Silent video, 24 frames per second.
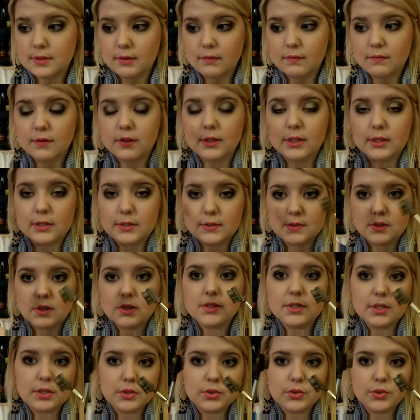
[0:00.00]
I feel like these are
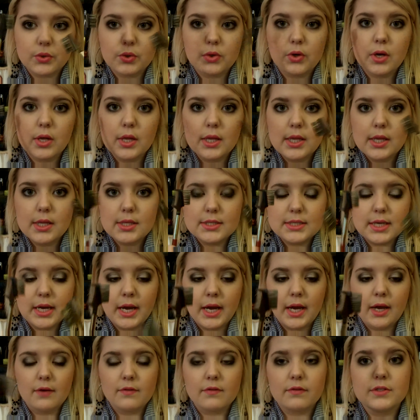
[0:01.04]
essential to
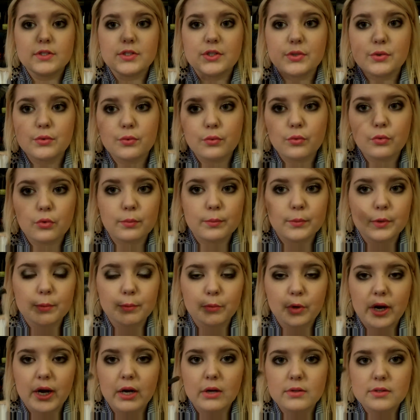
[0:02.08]
have to groom your
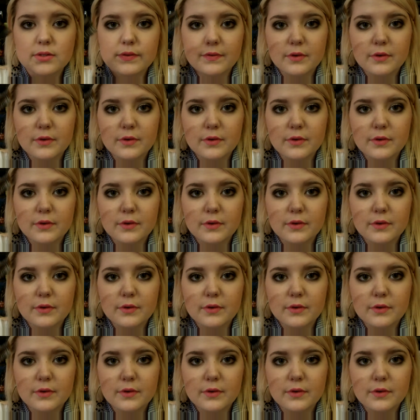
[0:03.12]
brows.